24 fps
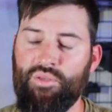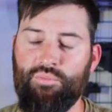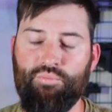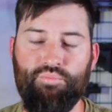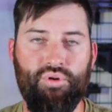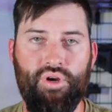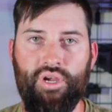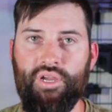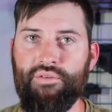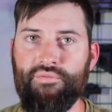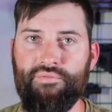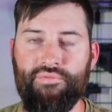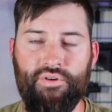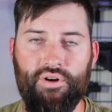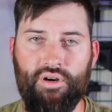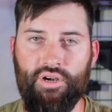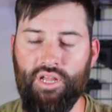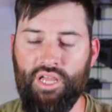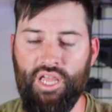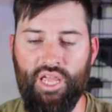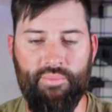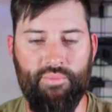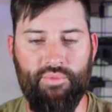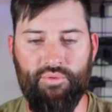brain fart,
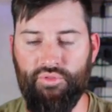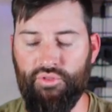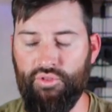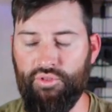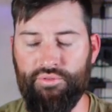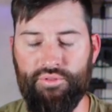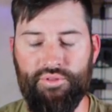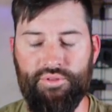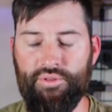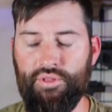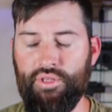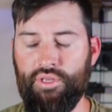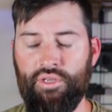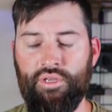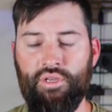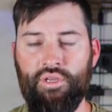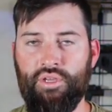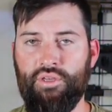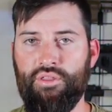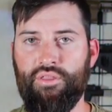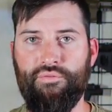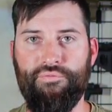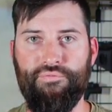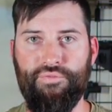I can't remember, the, the, the,
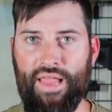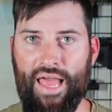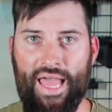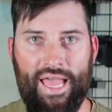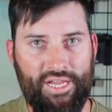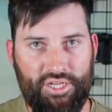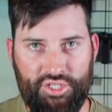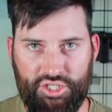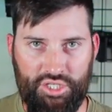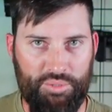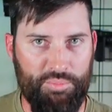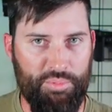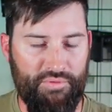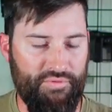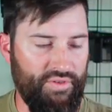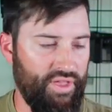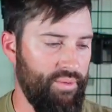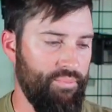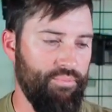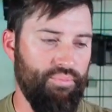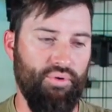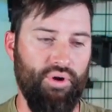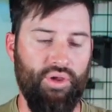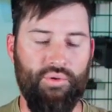the flagship of
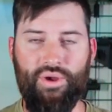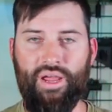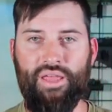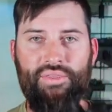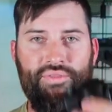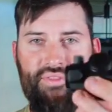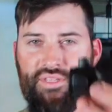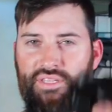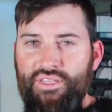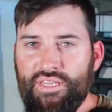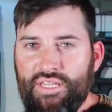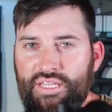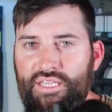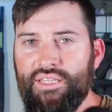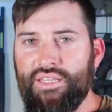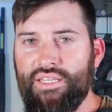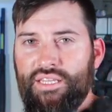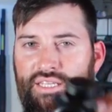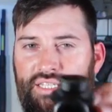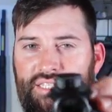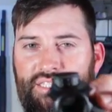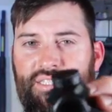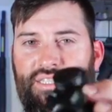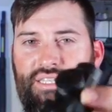Aimpoint, right? The, the,
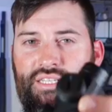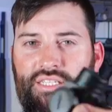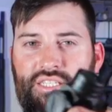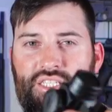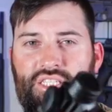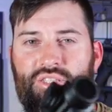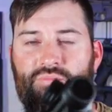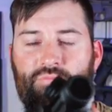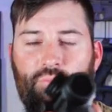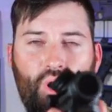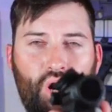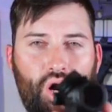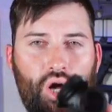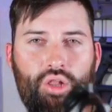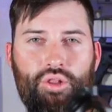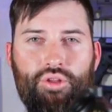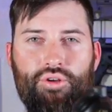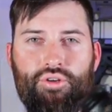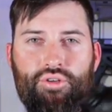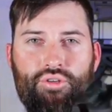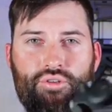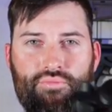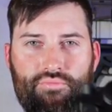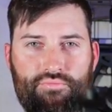these, these
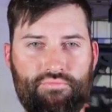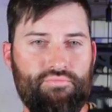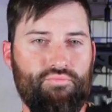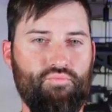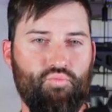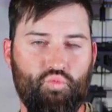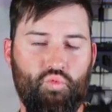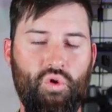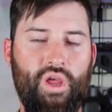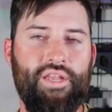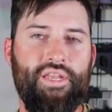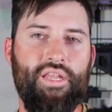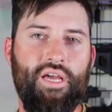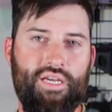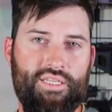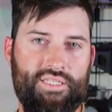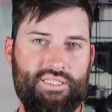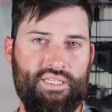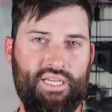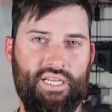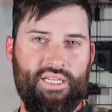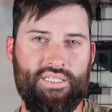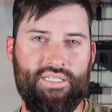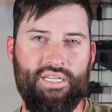smaller red dot
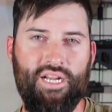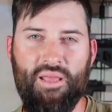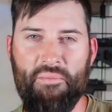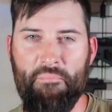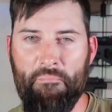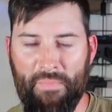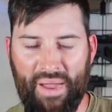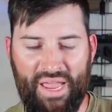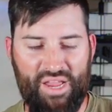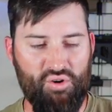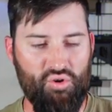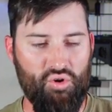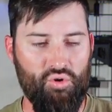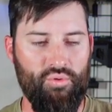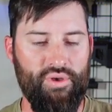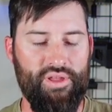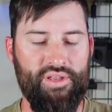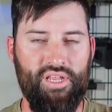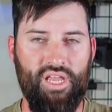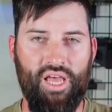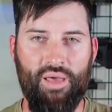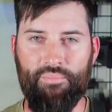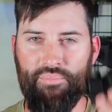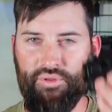sights. Not a micro
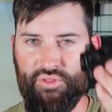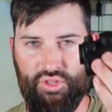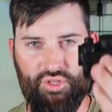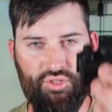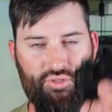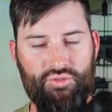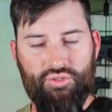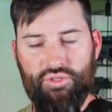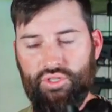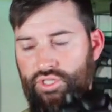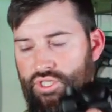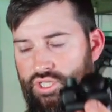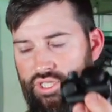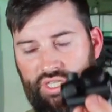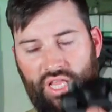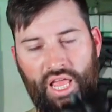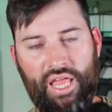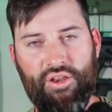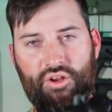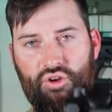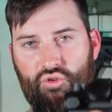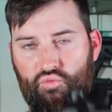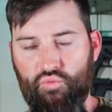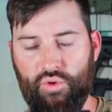red dot, but these are the
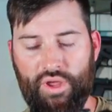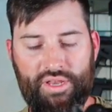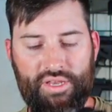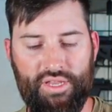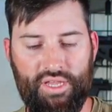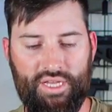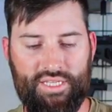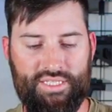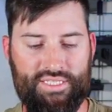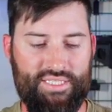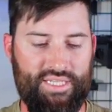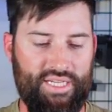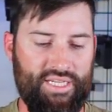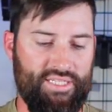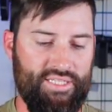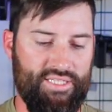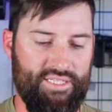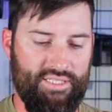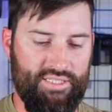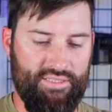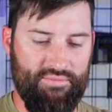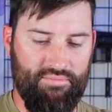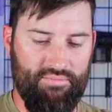standard red dot size